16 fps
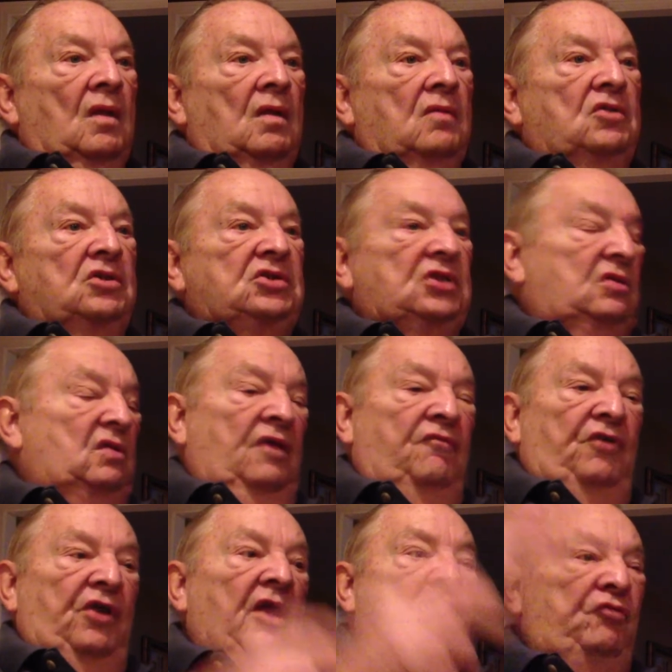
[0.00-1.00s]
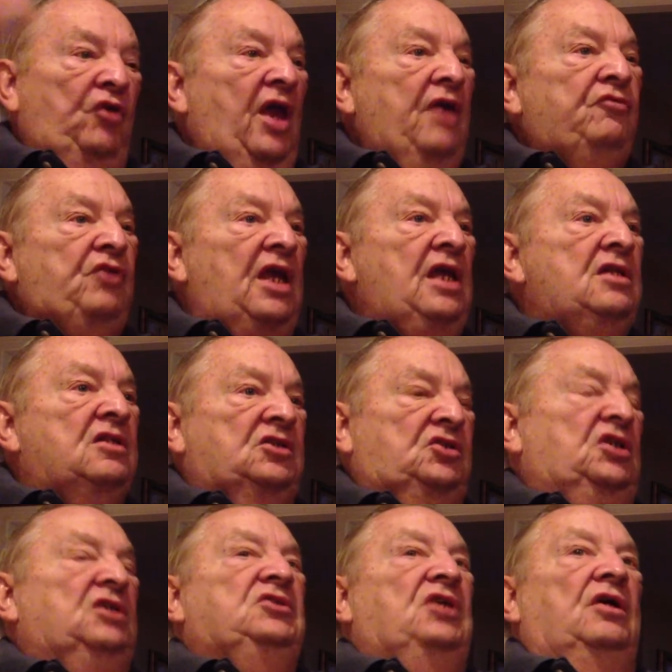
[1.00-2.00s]
just if if you have to eat the
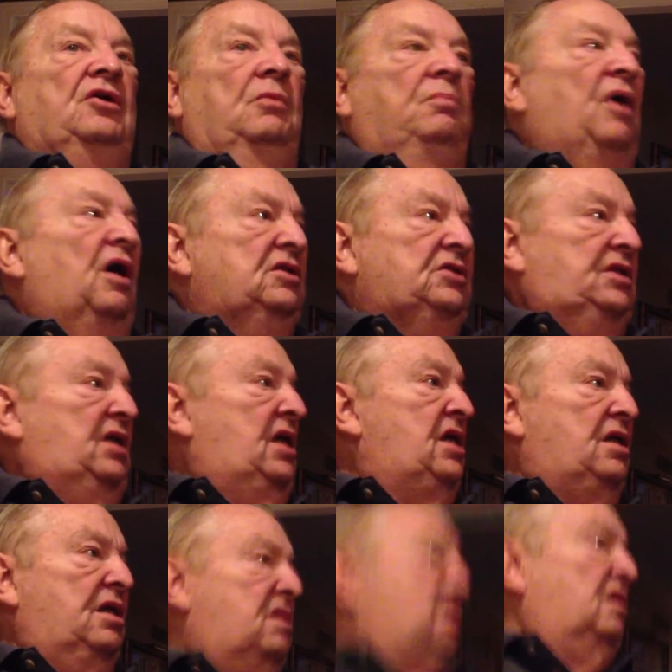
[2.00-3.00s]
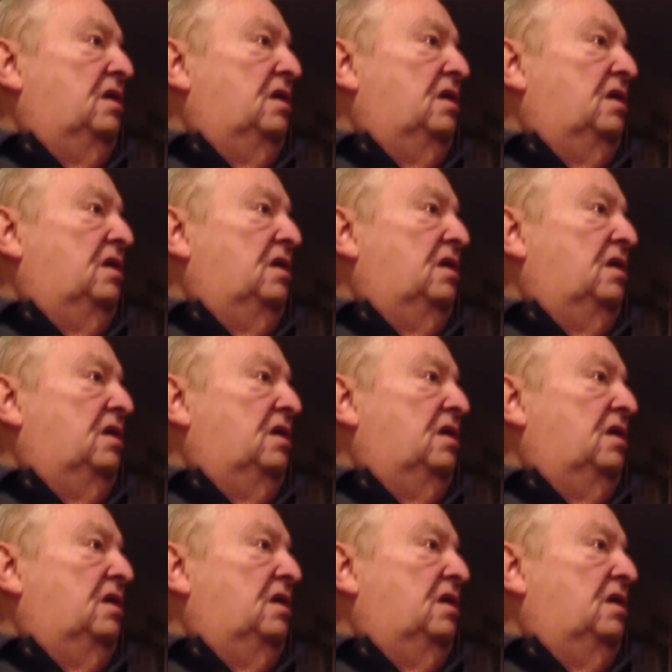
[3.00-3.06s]
six hundred bucks, eat it.